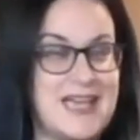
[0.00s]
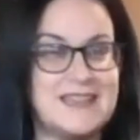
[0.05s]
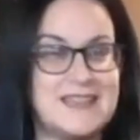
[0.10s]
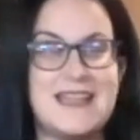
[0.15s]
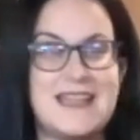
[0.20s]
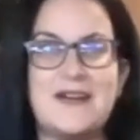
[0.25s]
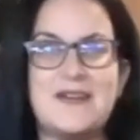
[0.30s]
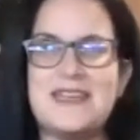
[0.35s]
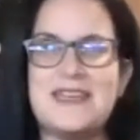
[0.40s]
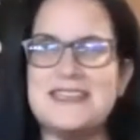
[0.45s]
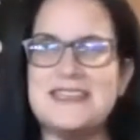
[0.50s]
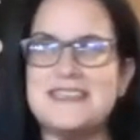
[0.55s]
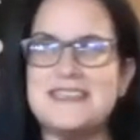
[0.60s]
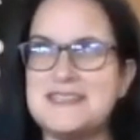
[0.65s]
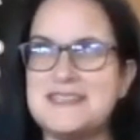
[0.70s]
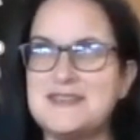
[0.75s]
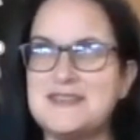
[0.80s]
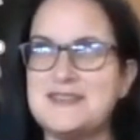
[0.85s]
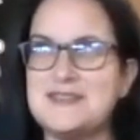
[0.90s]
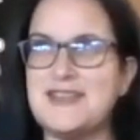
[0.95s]
Now,
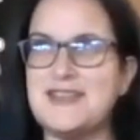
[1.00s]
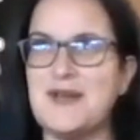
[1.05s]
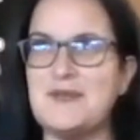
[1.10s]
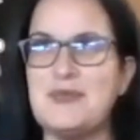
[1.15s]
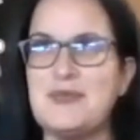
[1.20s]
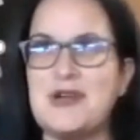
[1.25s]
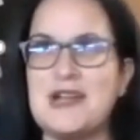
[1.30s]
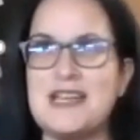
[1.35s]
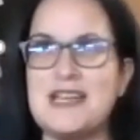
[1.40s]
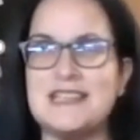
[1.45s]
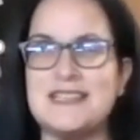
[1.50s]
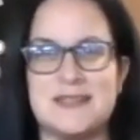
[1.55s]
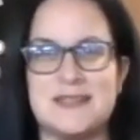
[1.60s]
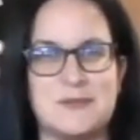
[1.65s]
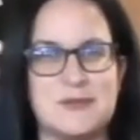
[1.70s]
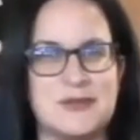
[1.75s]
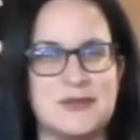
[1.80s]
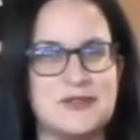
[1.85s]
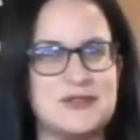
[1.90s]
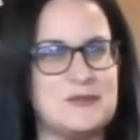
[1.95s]
quesitos are pretty
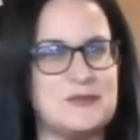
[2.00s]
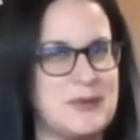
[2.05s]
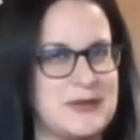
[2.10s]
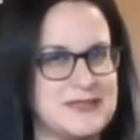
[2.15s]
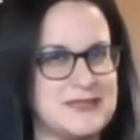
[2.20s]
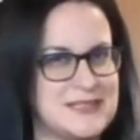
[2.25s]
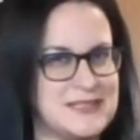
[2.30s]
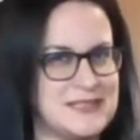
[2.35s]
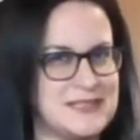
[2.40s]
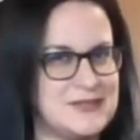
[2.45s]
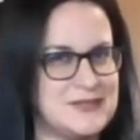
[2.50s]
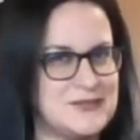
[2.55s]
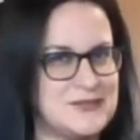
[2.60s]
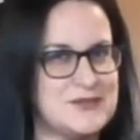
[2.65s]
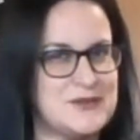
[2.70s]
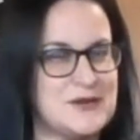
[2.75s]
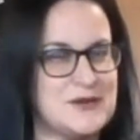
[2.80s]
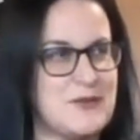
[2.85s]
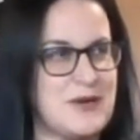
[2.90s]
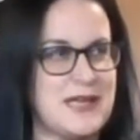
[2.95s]
similar to
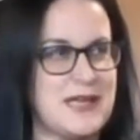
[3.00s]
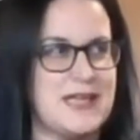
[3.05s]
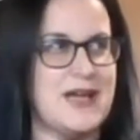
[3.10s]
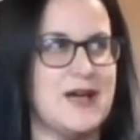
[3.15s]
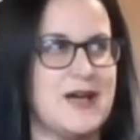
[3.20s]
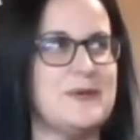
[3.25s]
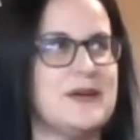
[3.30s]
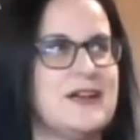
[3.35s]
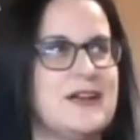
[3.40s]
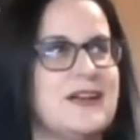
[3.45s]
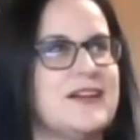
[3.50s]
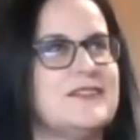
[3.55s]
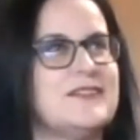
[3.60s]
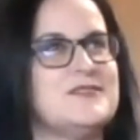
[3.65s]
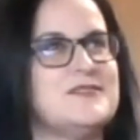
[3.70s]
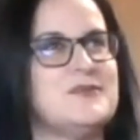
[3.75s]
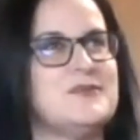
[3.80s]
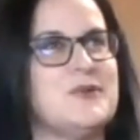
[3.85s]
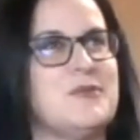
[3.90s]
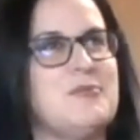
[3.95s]
pastelitos de guayaba
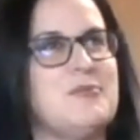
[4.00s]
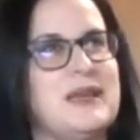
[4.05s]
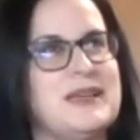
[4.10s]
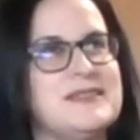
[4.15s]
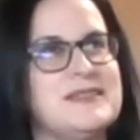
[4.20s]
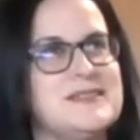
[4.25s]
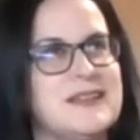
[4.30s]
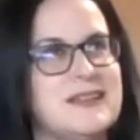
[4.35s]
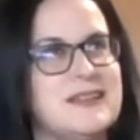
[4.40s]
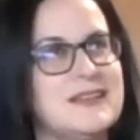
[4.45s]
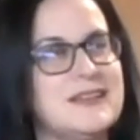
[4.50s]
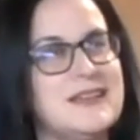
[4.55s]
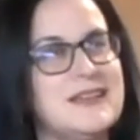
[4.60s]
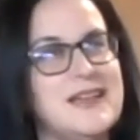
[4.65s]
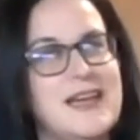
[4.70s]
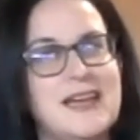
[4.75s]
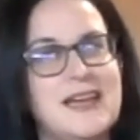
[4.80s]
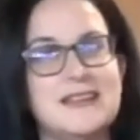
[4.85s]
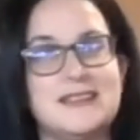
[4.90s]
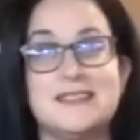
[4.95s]
because you are basically
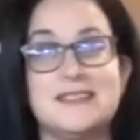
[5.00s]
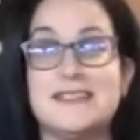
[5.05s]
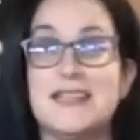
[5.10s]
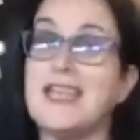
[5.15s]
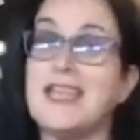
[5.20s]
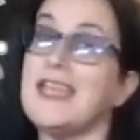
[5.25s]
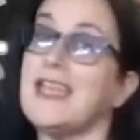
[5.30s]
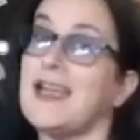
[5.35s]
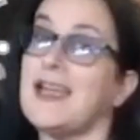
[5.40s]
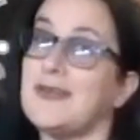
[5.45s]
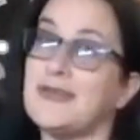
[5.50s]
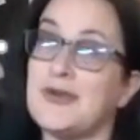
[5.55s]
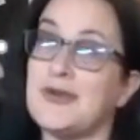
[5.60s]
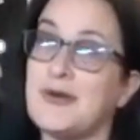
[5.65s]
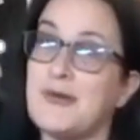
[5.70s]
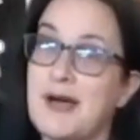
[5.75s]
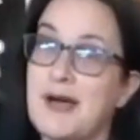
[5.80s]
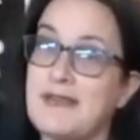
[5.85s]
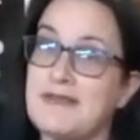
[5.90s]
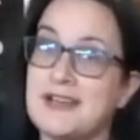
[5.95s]
just taking out the
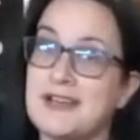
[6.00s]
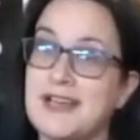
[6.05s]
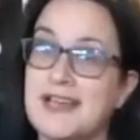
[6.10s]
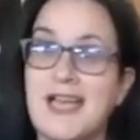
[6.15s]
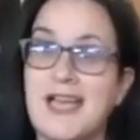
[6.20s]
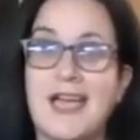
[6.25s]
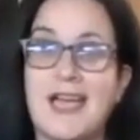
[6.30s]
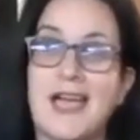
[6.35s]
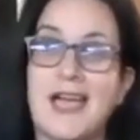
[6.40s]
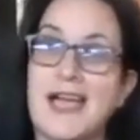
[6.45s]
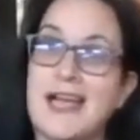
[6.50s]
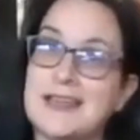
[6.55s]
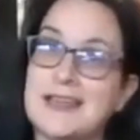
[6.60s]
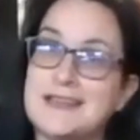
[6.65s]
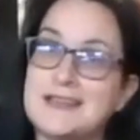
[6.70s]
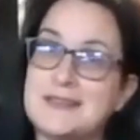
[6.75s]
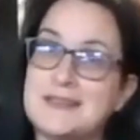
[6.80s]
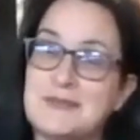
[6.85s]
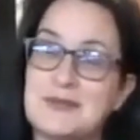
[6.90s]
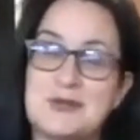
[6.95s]
guava, adding
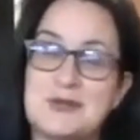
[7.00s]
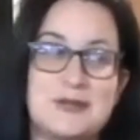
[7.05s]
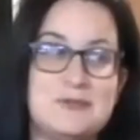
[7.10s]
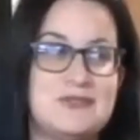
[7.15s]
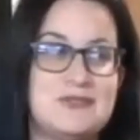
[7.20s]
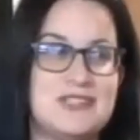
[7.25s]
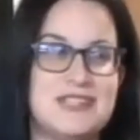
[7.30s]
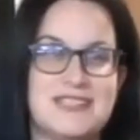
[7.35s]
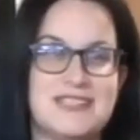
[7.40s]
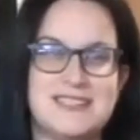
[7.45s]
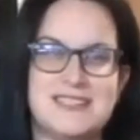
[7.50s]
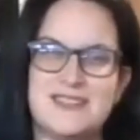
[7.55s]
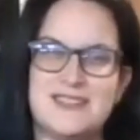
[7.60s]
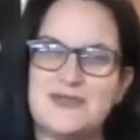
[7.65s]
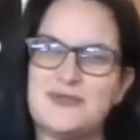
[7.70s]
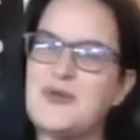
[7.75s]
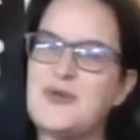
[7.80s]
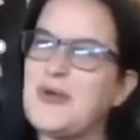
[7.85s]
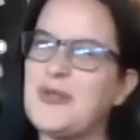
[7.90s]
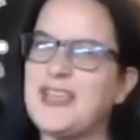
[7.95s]
some cream cheese, and
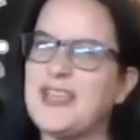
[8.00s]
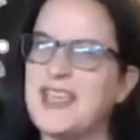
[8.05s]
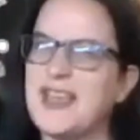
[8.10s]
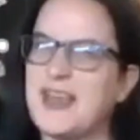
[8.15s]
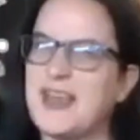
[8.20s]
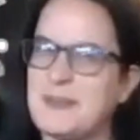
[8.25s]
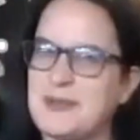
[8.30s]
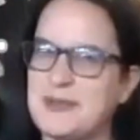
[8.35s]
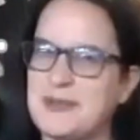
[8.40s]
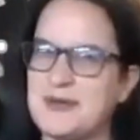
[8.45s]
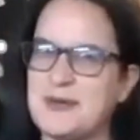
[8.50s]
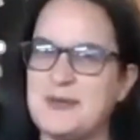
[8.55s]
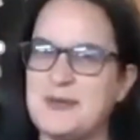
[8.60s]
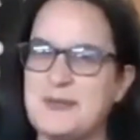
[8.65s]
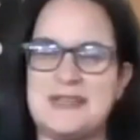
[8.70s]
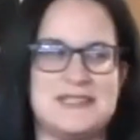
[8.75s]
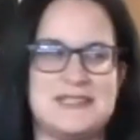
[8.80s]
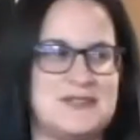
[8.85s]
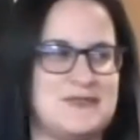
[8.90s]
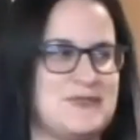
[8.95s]
you're rolling it up a little
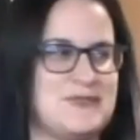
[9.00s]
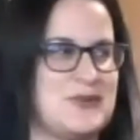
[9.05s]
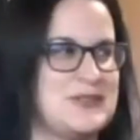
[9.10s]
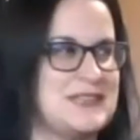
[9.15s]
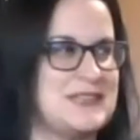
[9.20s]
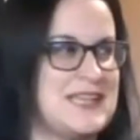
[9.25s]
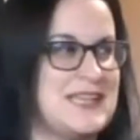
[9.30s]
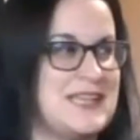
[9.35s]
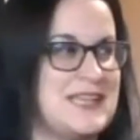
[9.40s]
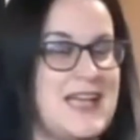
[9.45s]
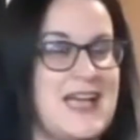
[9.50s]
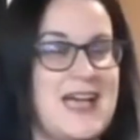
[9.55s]
bit differently.